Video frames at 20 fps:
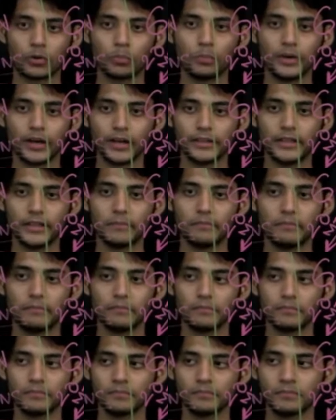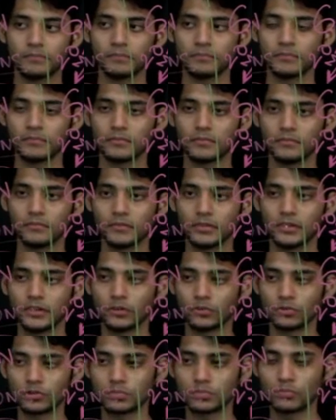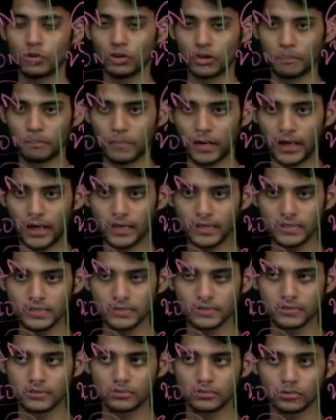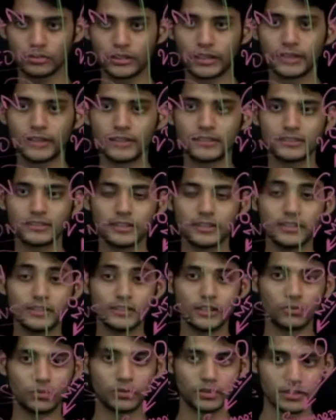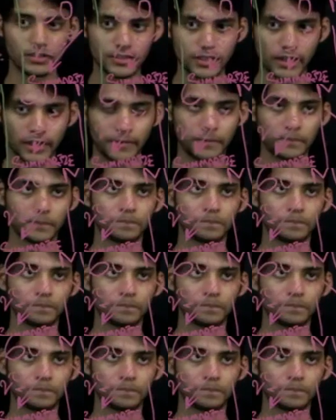to break them into smaller parts so that it's easier to understand.